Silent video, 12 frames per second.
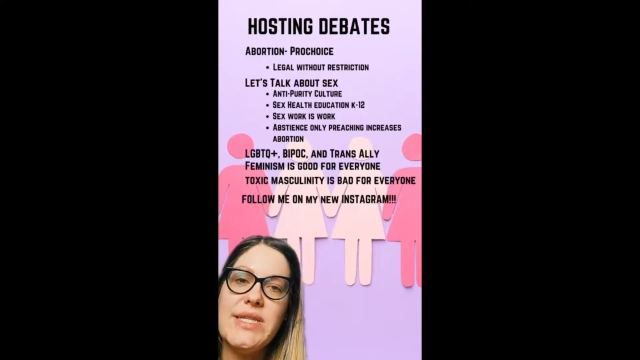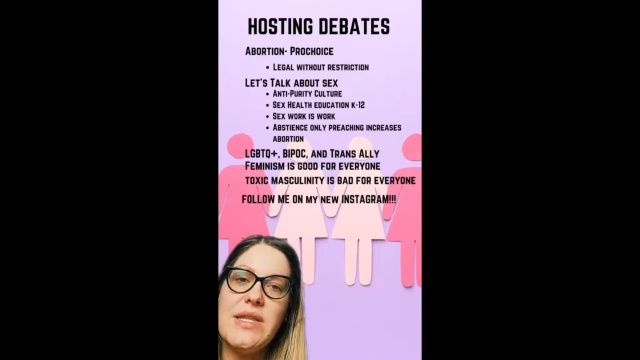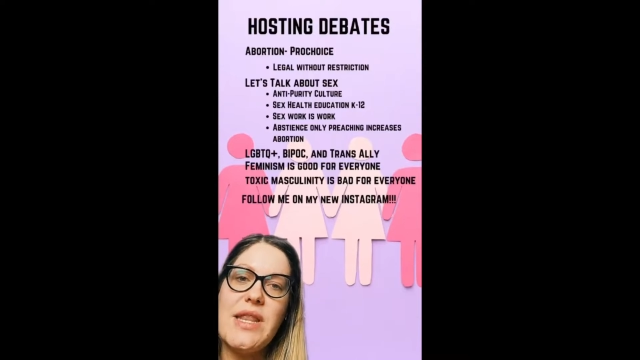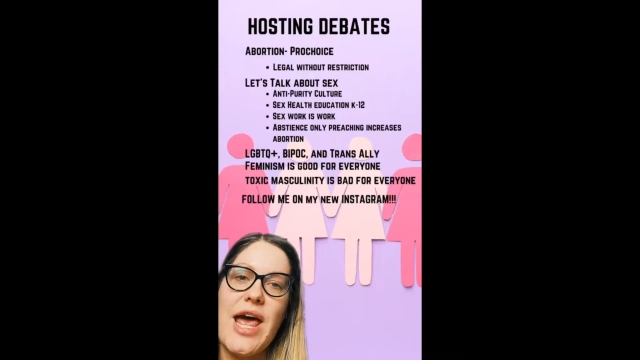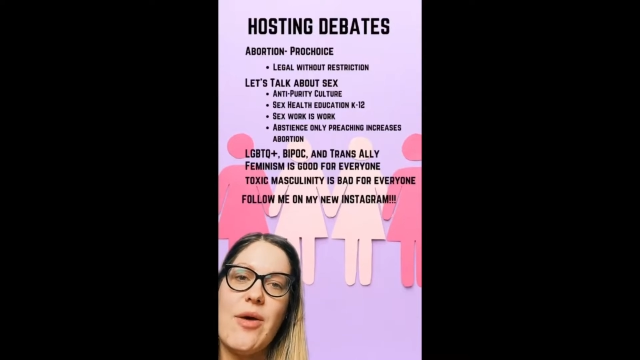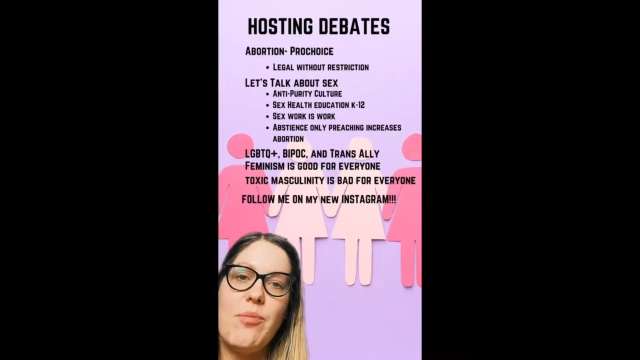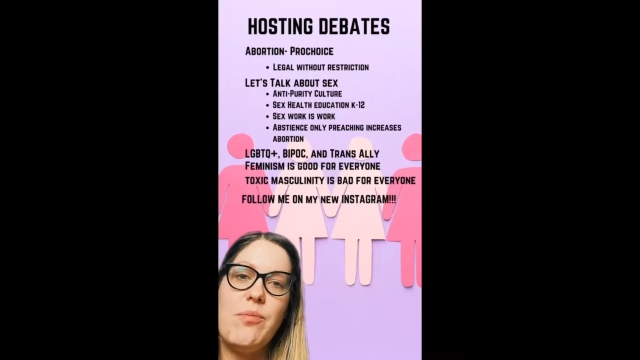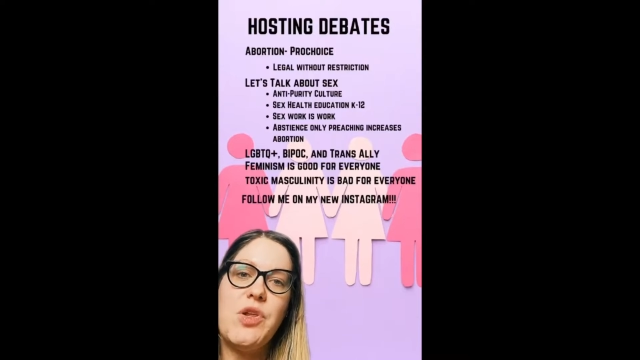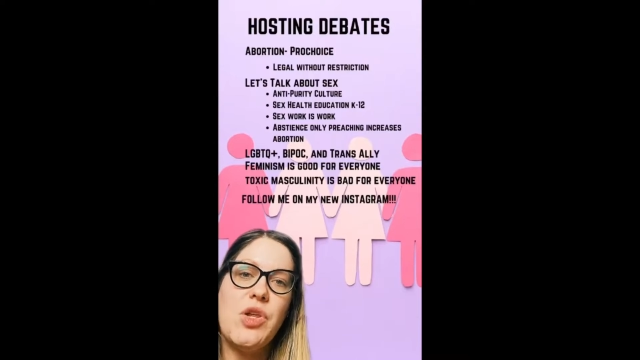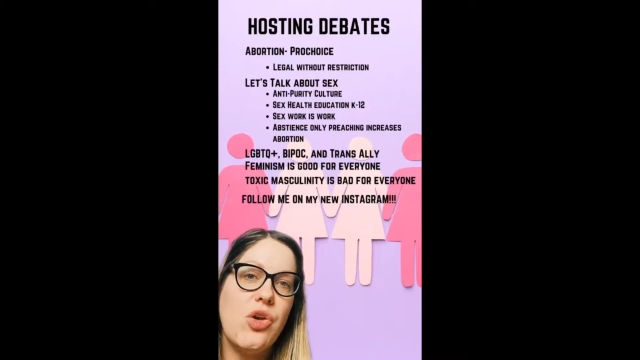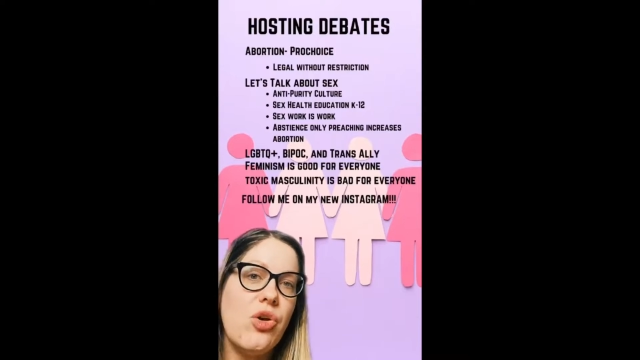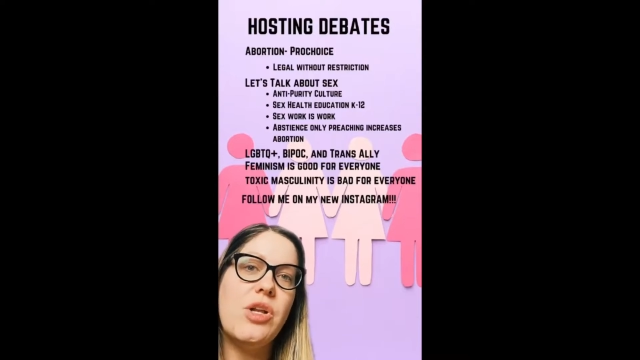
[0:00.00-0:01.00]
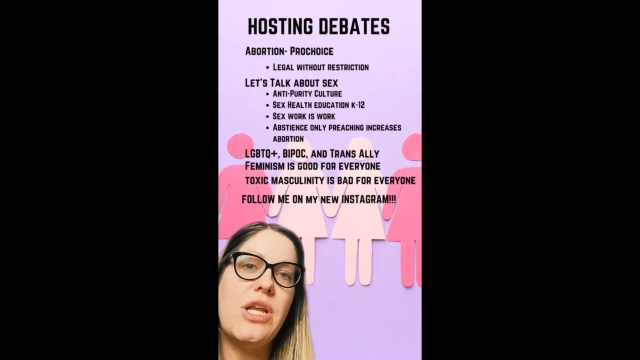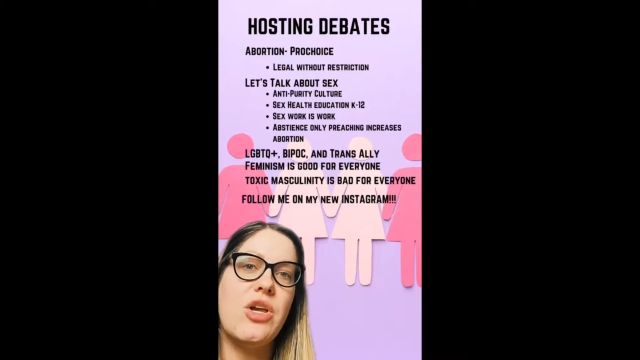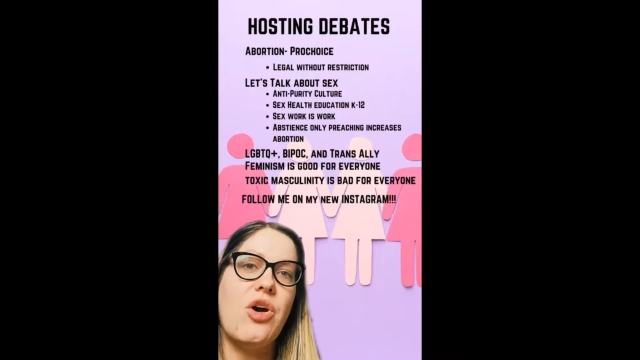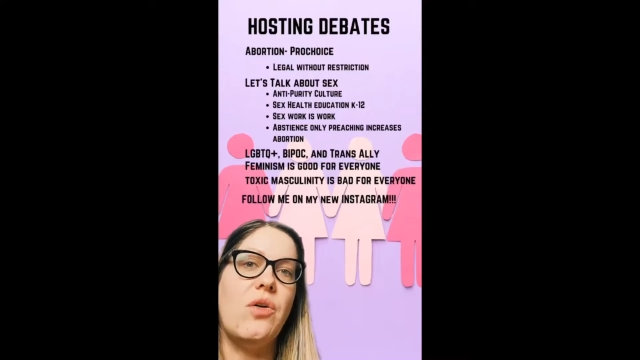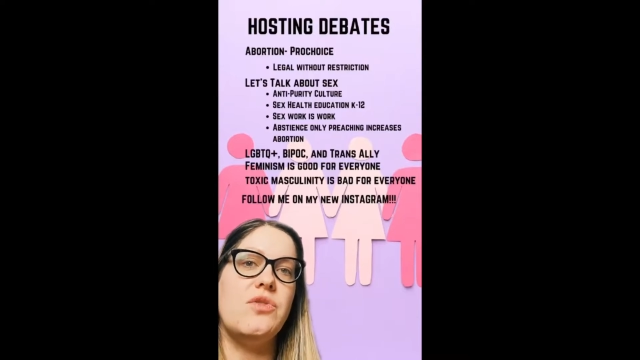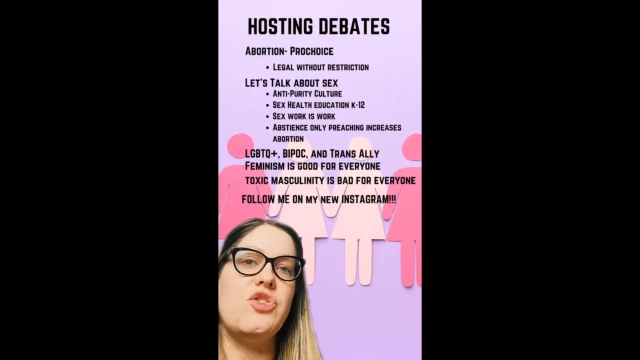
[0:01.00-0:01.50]
that purity
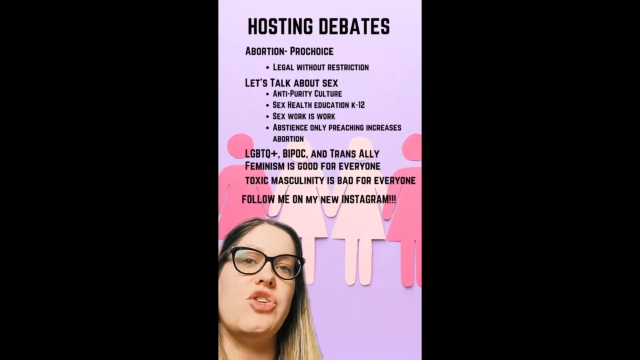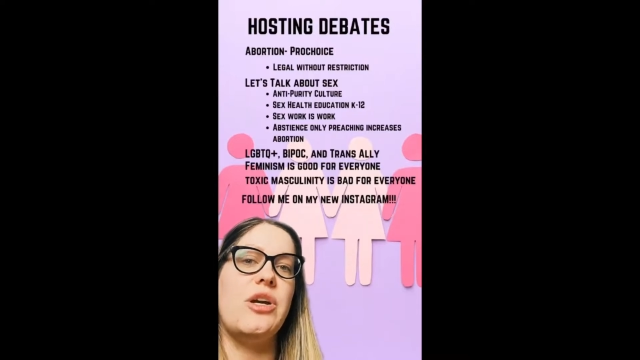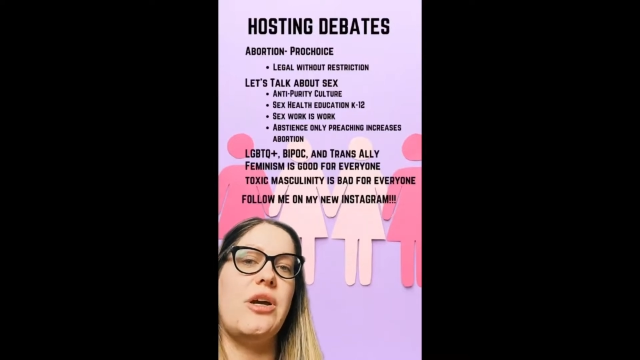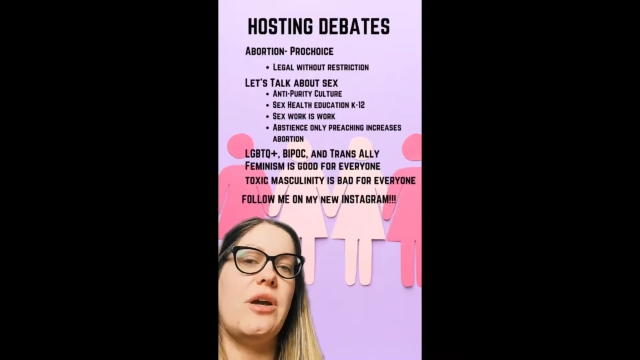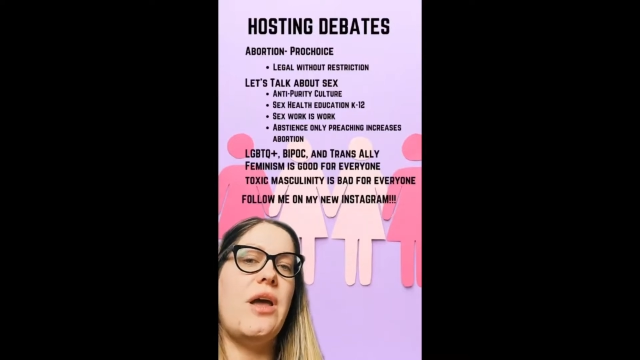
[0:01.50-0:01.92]
culture